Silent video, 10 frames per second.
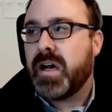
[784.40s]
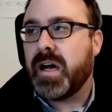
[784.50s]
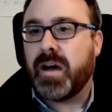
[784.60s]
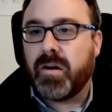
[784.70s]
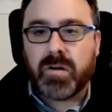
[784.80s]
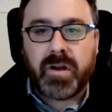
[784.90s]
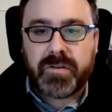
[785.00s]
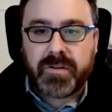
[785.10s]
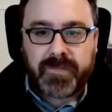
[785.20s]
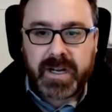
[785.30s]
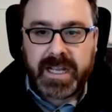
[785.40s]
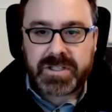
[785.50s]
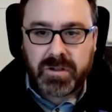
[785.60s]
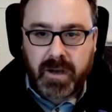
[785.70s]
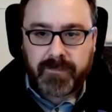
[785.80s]
or other
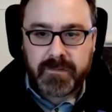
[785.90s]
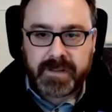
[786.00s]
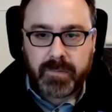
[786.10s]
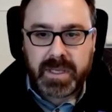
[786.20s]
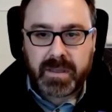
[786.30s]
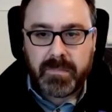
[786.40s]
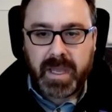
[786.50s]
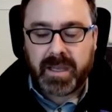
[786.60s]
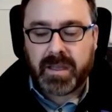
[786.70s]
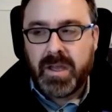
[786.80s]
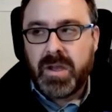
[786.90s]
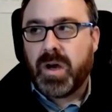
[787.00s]
financial offers that we can make.